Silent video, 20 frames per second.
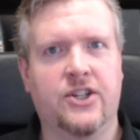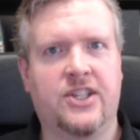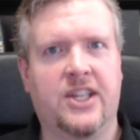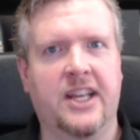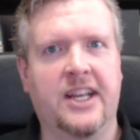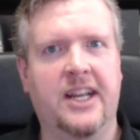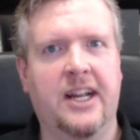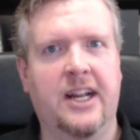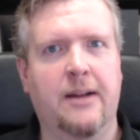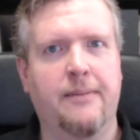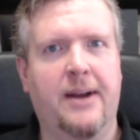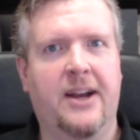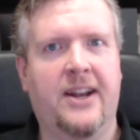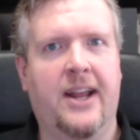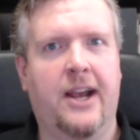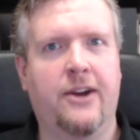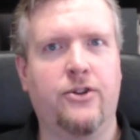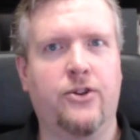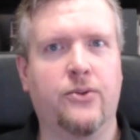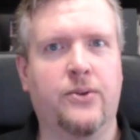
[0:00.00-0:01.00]
thinking about
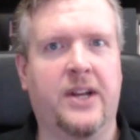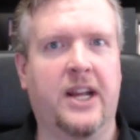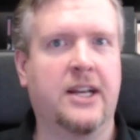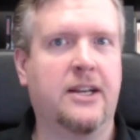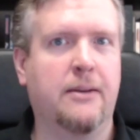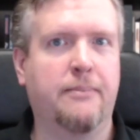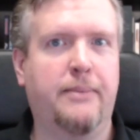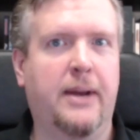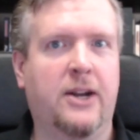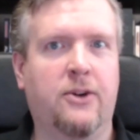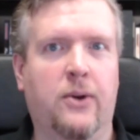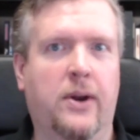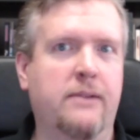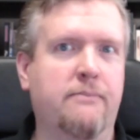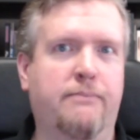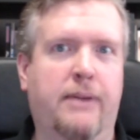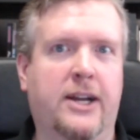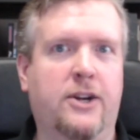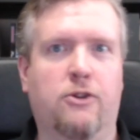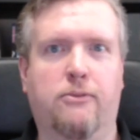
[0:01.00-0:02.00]
how you get a better
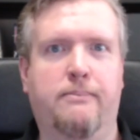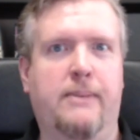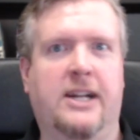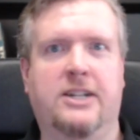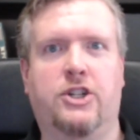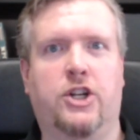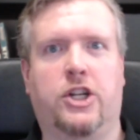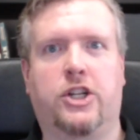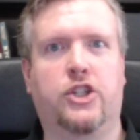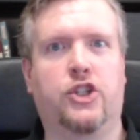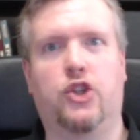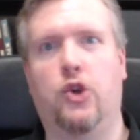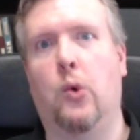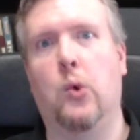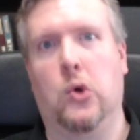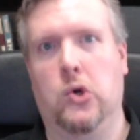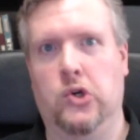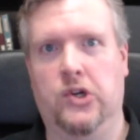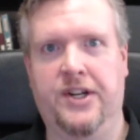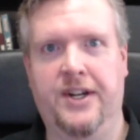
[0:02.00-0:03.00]
and better magic
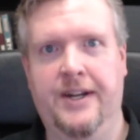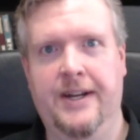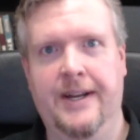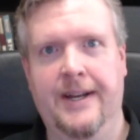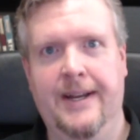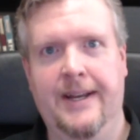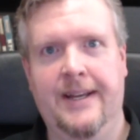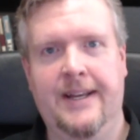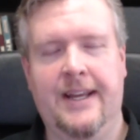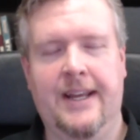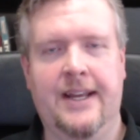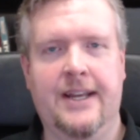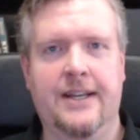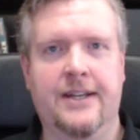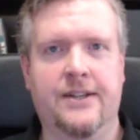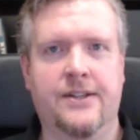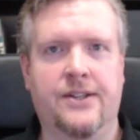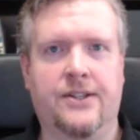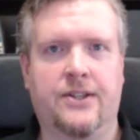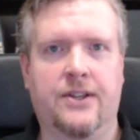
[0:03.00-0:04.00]
sword
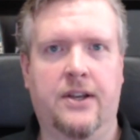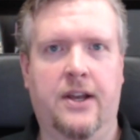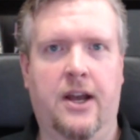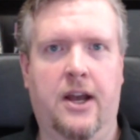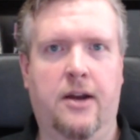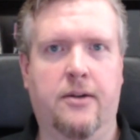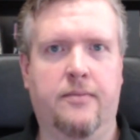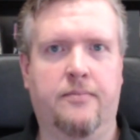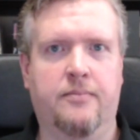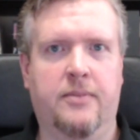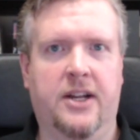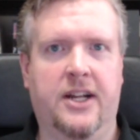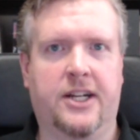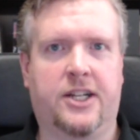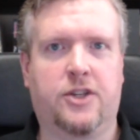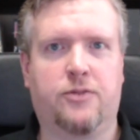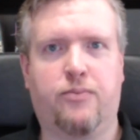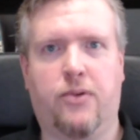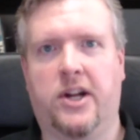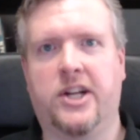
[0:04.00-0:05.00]
is an
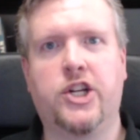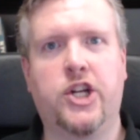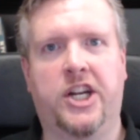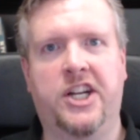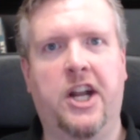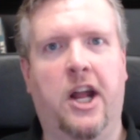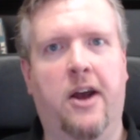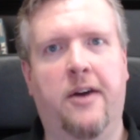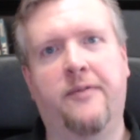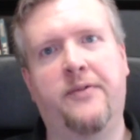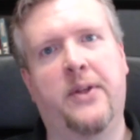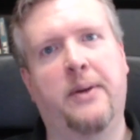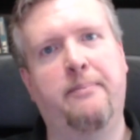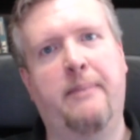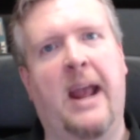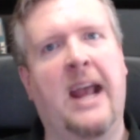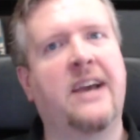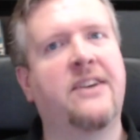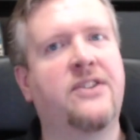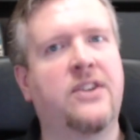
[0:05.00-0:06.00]
expression of the
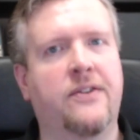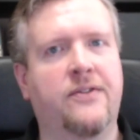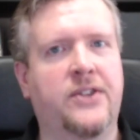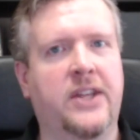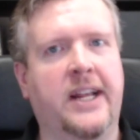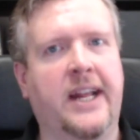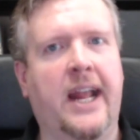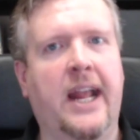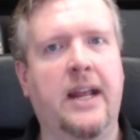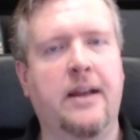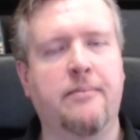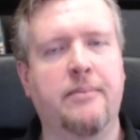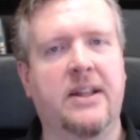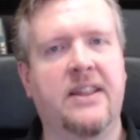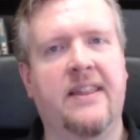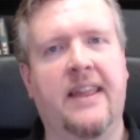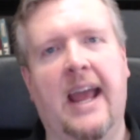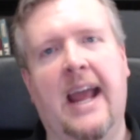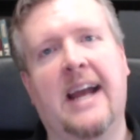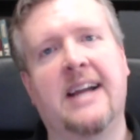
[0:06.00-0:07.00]
math of the game.
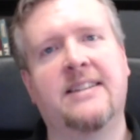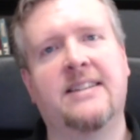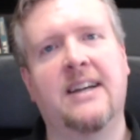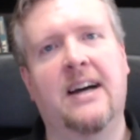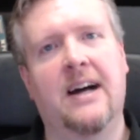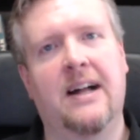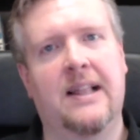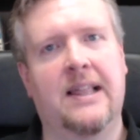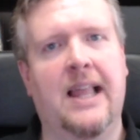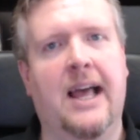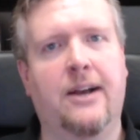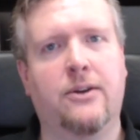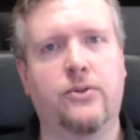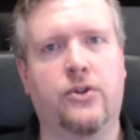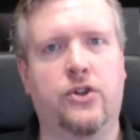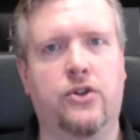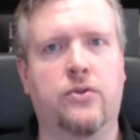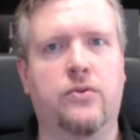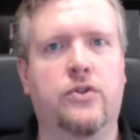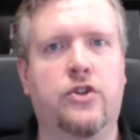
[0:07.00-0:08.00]
That
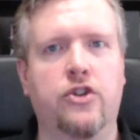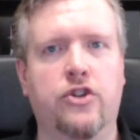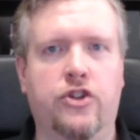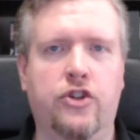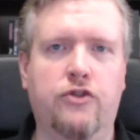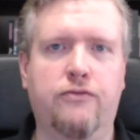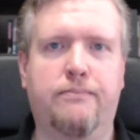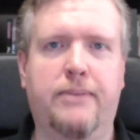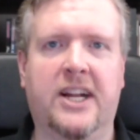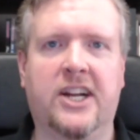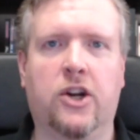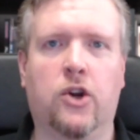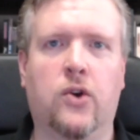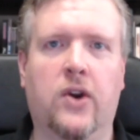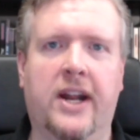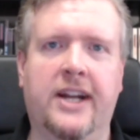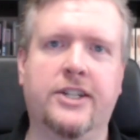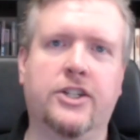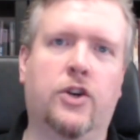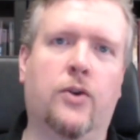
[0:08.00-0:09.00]
allows you to do bigger
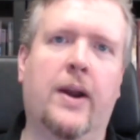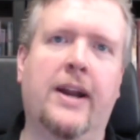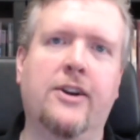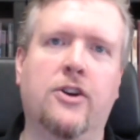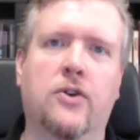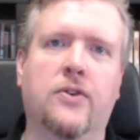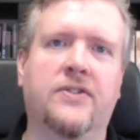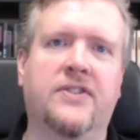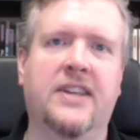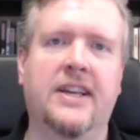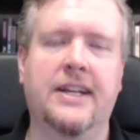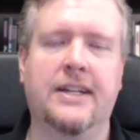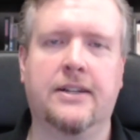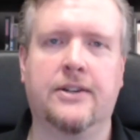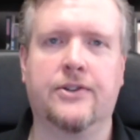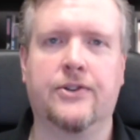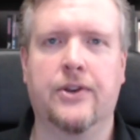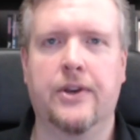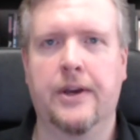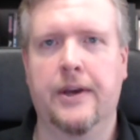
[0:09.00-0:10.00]
and greater
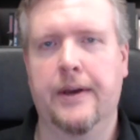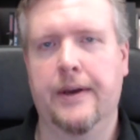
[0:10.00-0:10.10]
things.